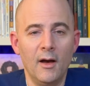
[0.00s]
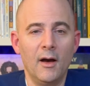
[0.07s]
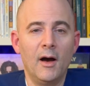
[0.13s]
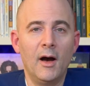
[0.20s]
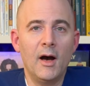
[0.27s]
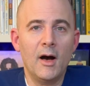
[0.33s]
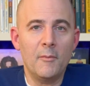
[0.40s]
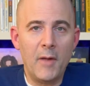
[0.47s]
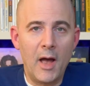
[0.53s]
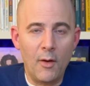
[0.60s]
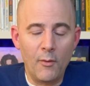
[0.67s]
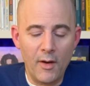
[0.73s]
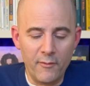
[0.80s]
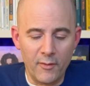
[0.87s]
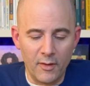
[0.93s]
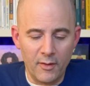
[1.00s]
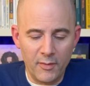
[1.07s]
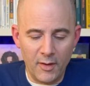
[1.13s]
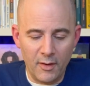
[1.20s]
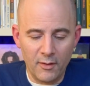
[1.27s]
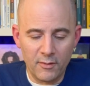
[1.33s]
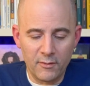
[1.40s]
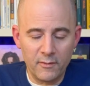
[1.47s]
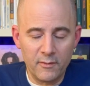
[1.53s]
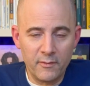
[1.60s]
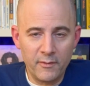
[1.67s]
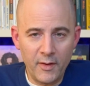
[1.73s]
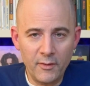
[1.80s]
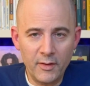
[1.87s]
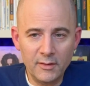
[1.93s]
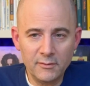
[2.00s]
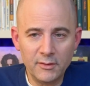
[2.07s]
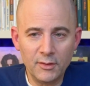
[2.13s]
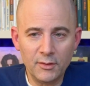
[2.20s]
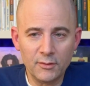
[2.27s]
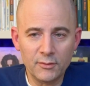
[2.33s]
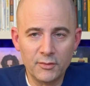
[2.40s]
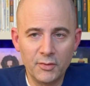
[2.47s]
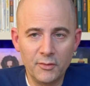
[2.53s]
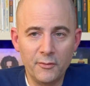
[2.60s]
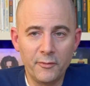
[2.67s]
However, there's very little to